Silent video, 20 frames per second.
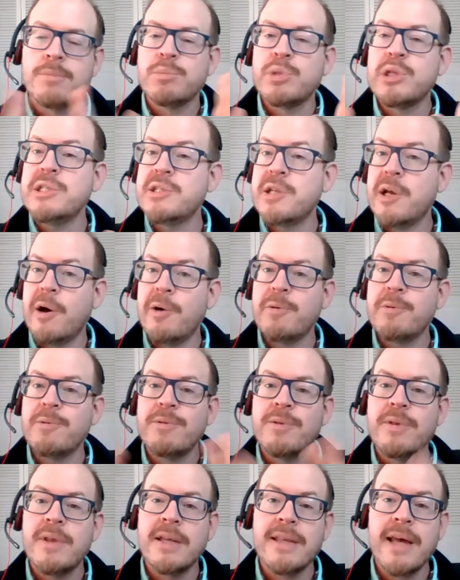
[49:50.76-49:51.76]
please know
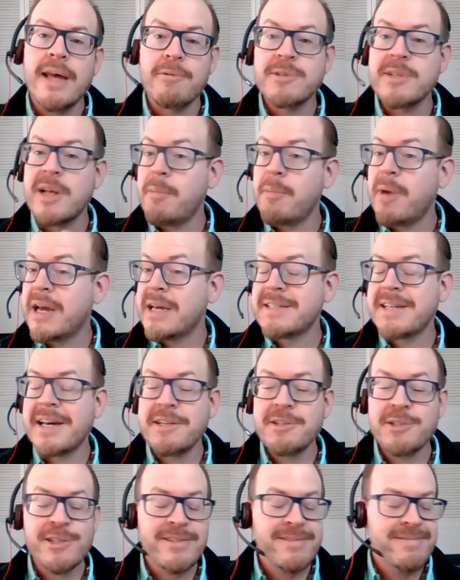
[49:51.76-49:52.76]
that that was not my
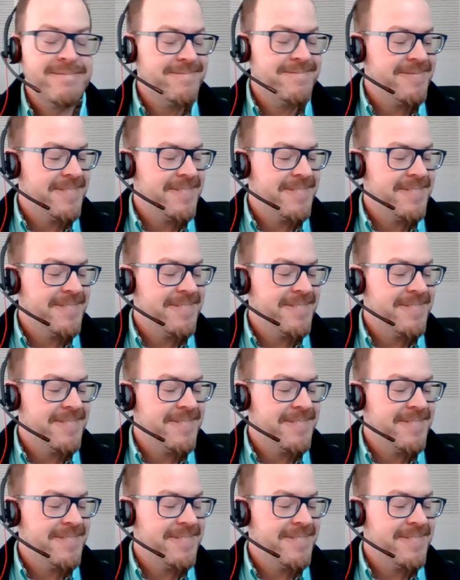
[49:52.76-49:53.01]
intention.